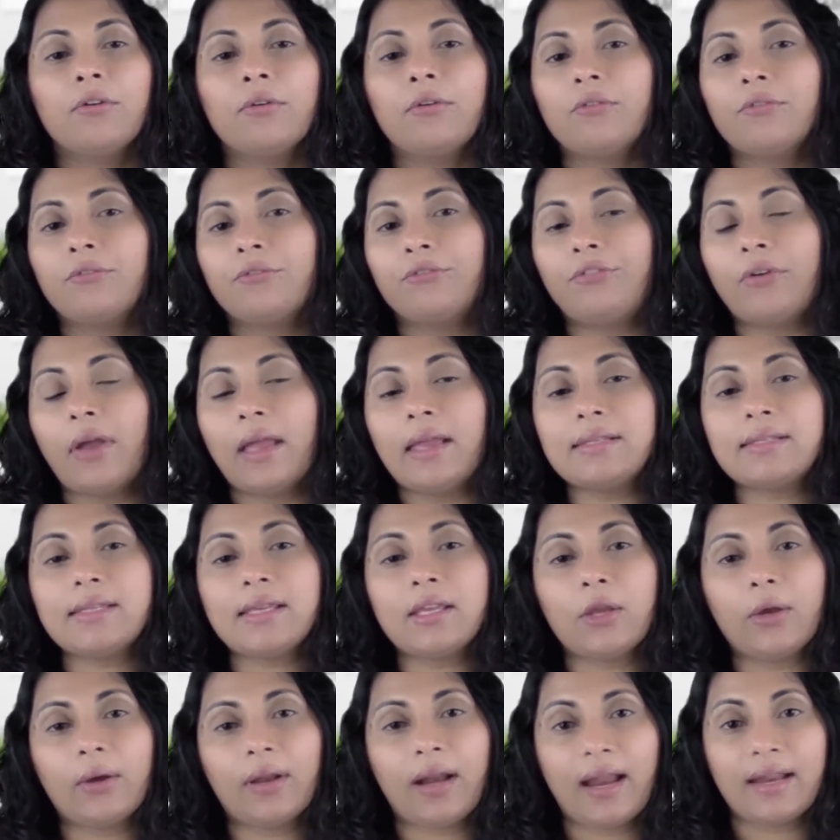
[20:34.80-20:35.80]

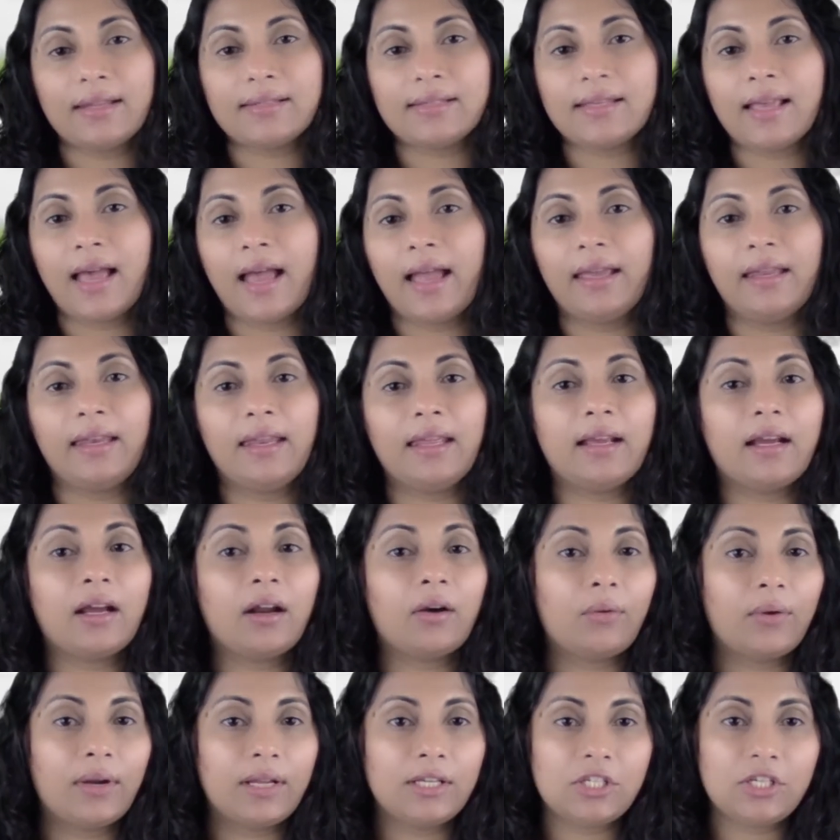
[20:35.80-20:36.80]
Facing your anxiety
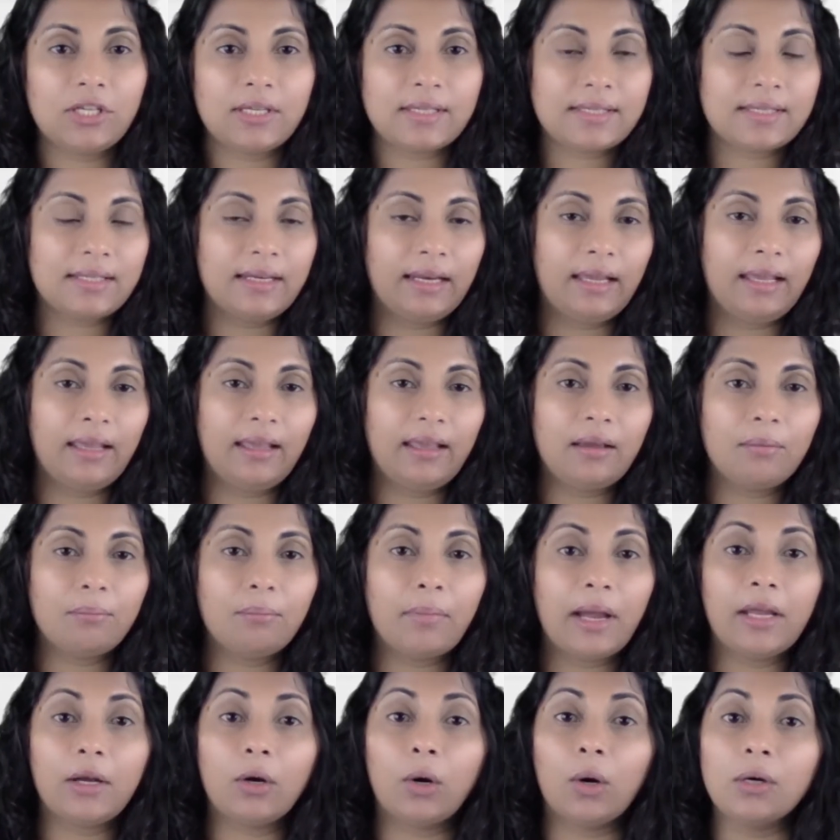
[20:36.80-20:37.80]
courageously
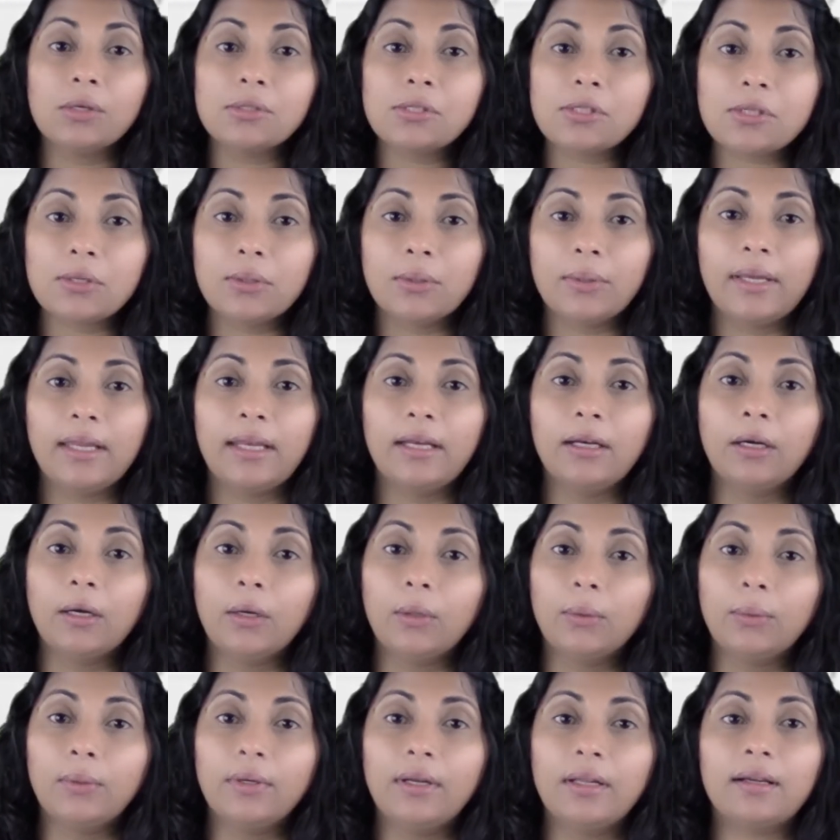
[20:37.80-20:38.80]
might also
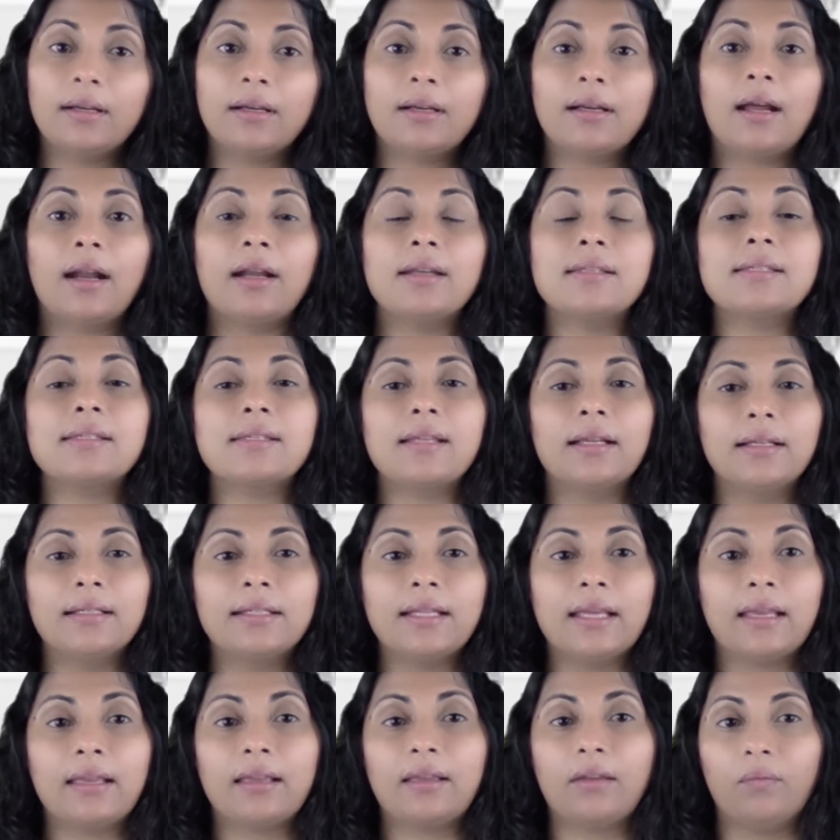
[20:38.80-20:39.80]
include
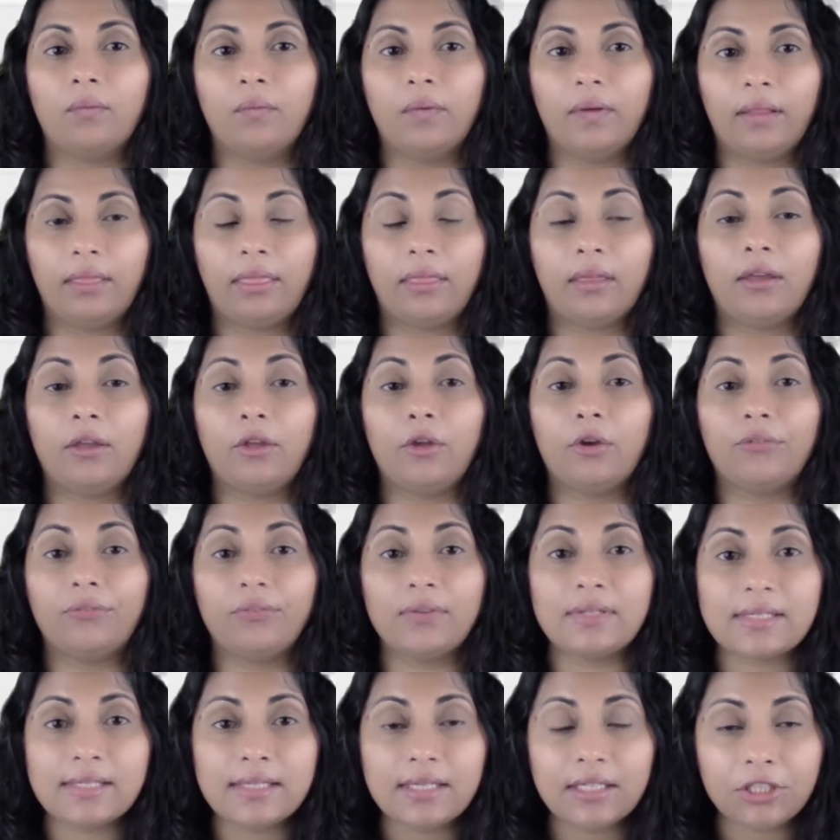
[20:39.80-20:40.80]
consulting with your
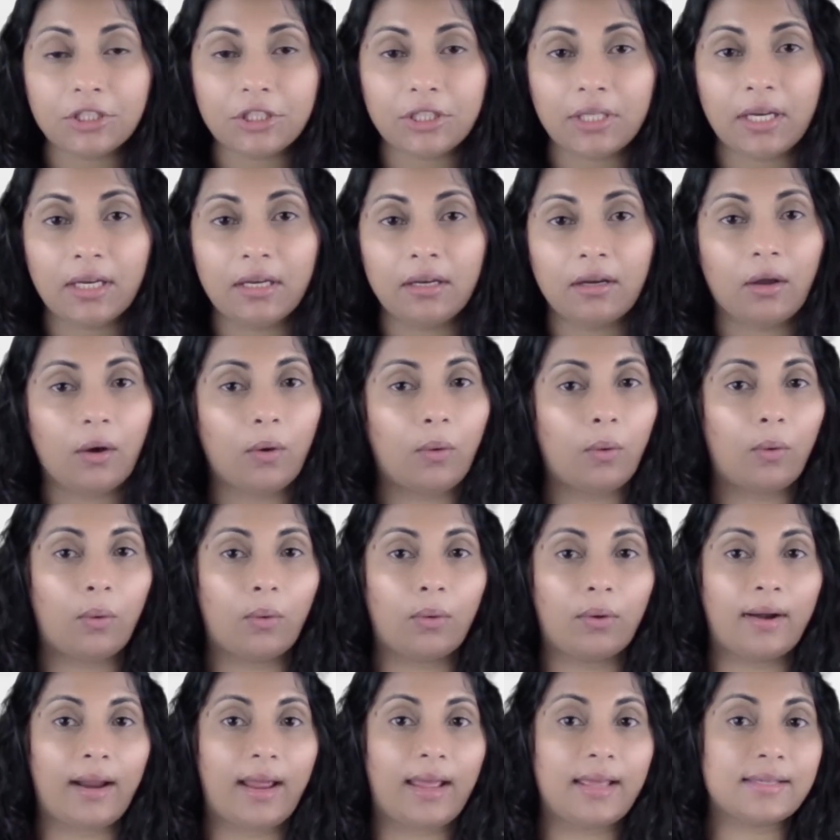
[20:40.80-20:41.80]
physician
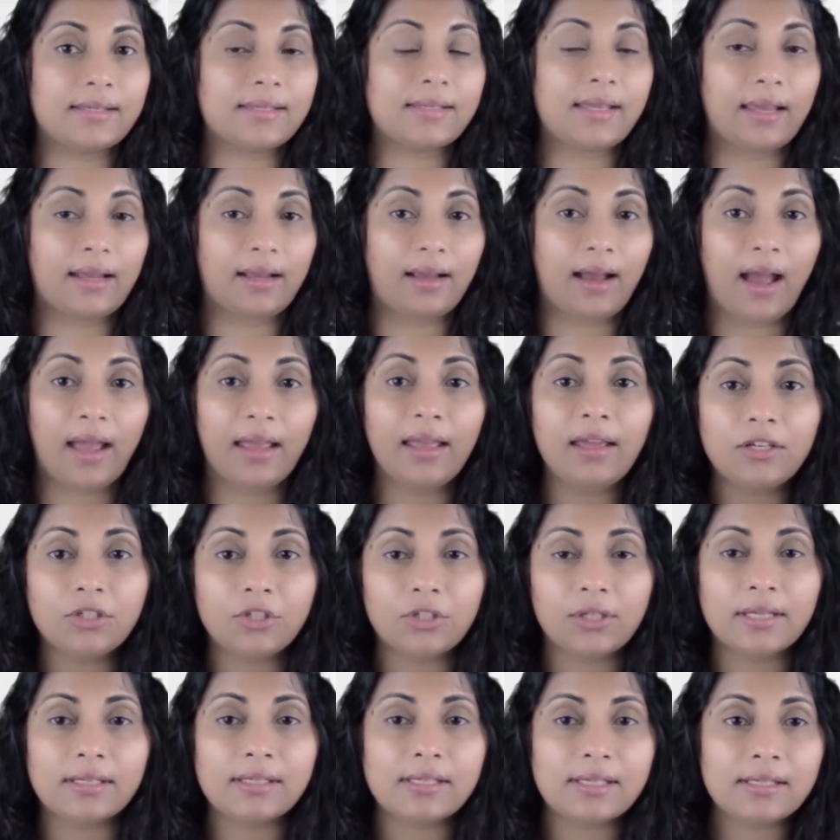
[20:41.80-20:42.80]
or a
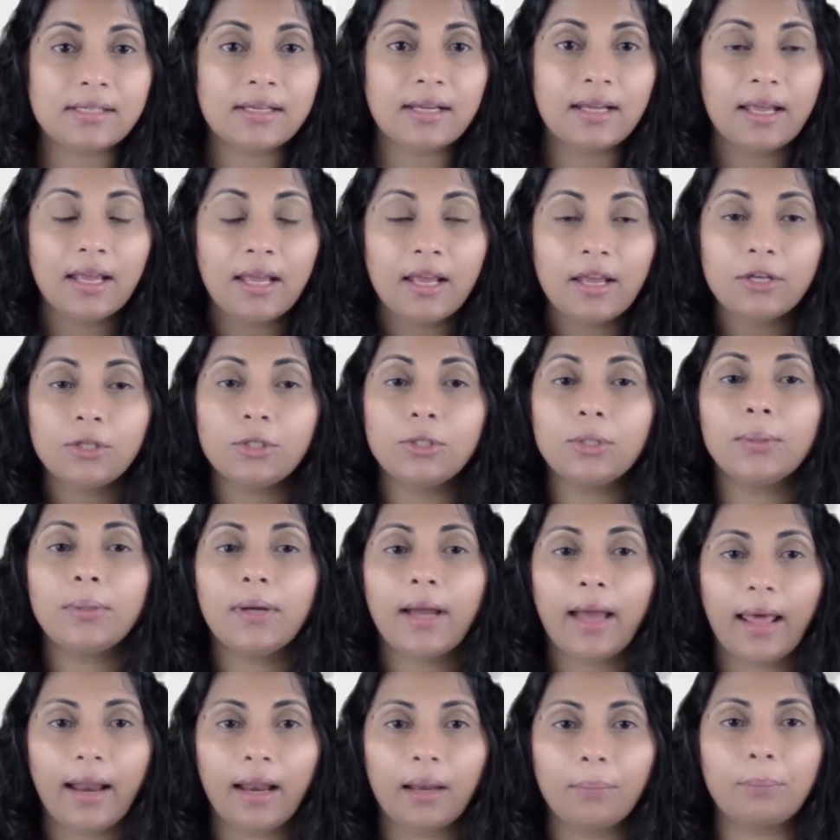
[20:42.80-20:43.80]
psychiatrist to
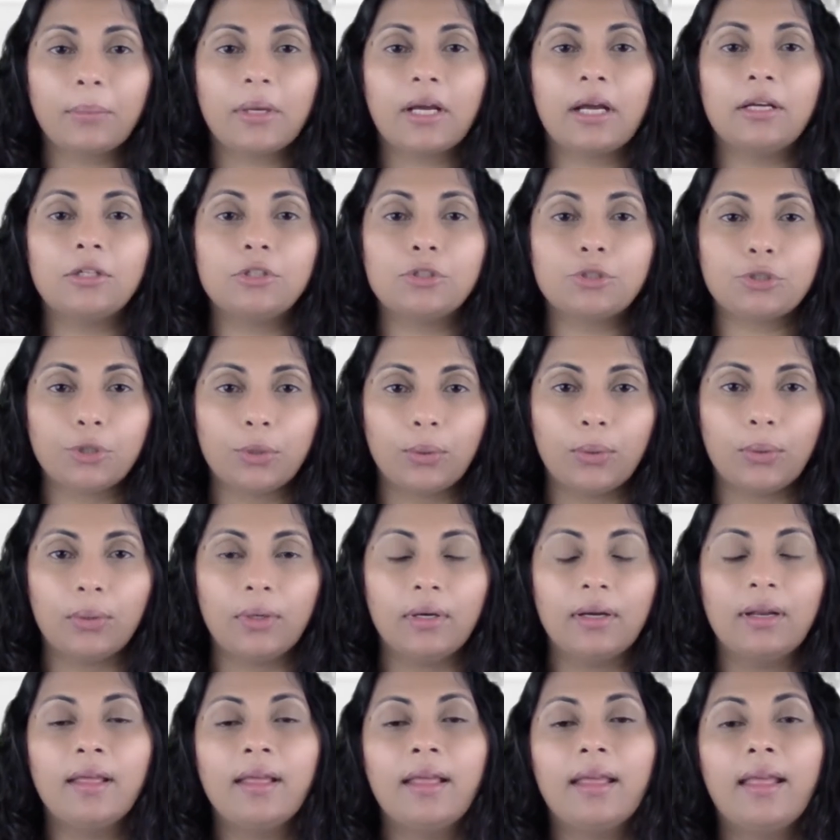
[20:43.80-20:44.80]
help
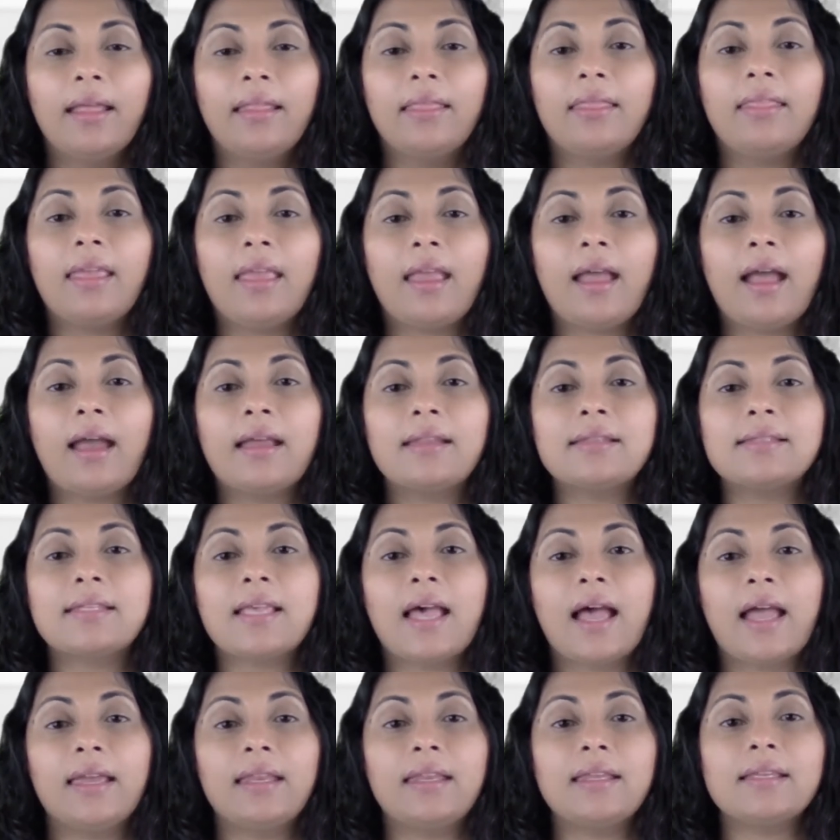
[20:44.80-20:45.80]
control the
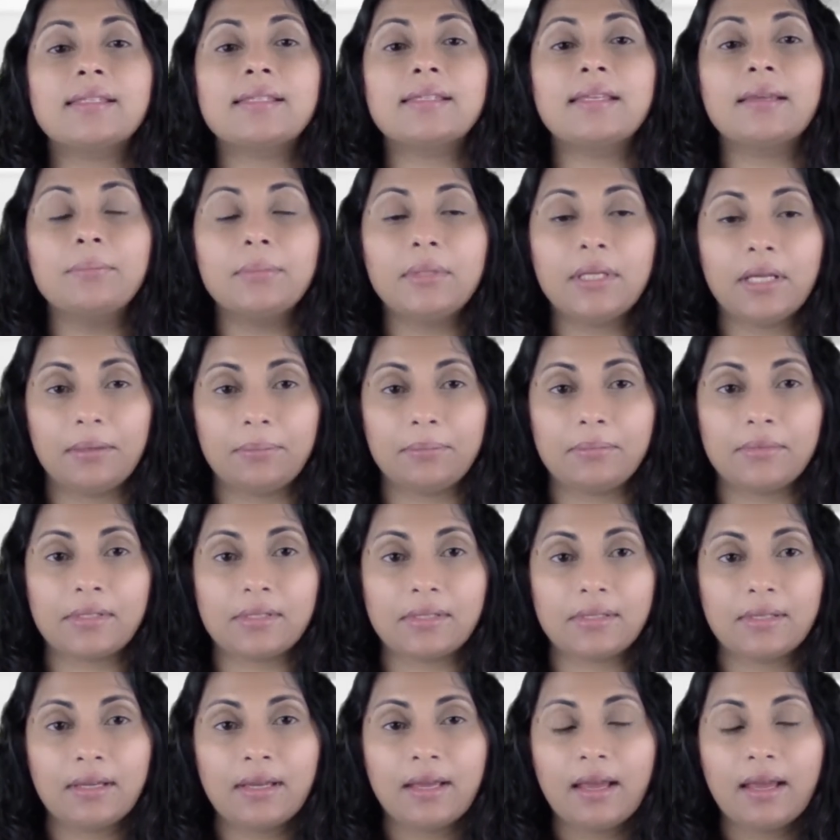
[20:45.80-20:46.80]
anxiety
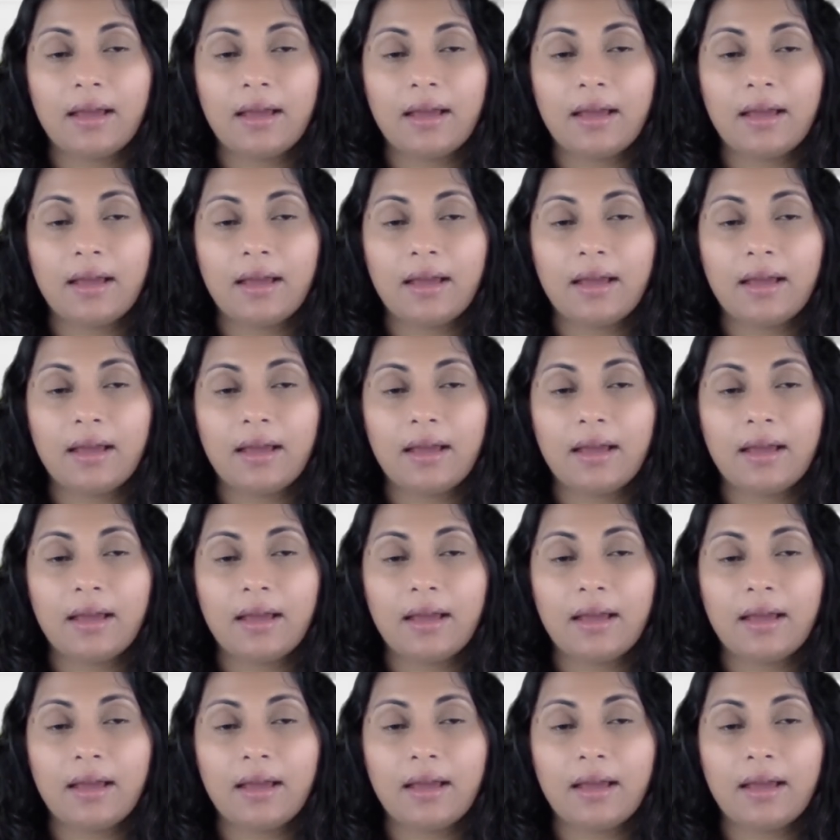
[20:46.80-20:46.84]
symptoms